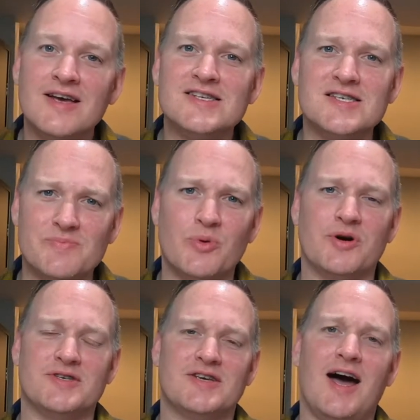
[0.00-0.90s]

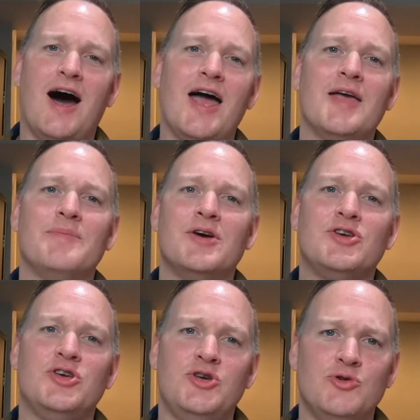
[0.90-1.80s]
Sports. I am a
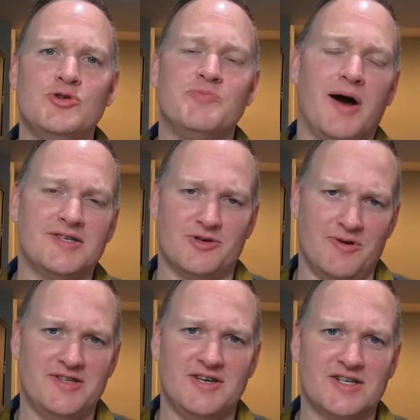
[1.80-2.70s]
huge Boston
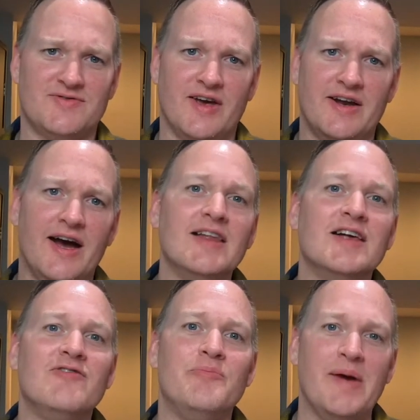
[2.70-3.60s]
Red Sox fan. I
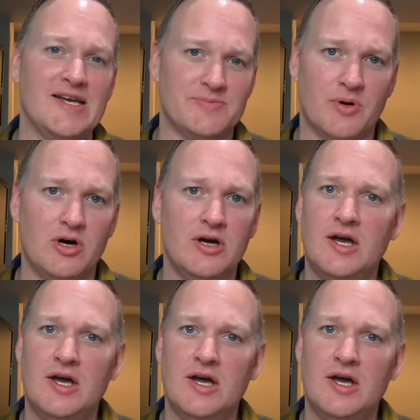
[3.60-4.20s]
love baseball.